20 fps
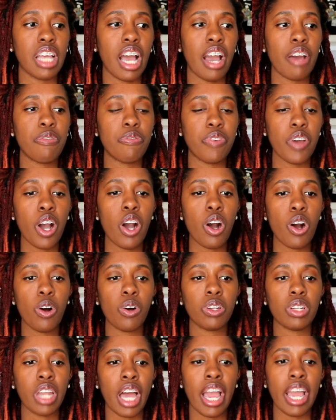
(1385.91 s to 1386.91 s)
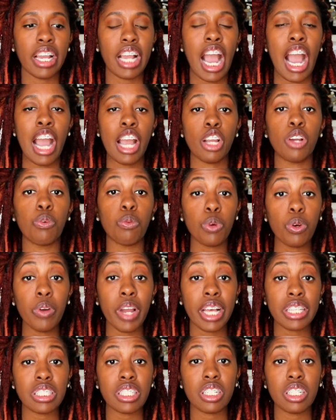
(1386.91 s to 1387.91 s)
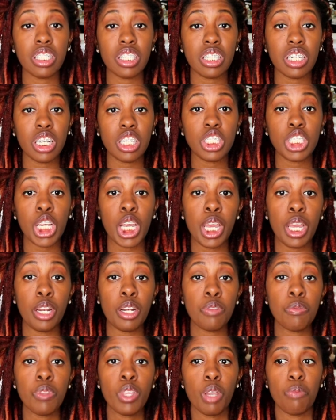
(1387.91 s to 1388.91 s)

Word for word: I felt like I grew as a clinician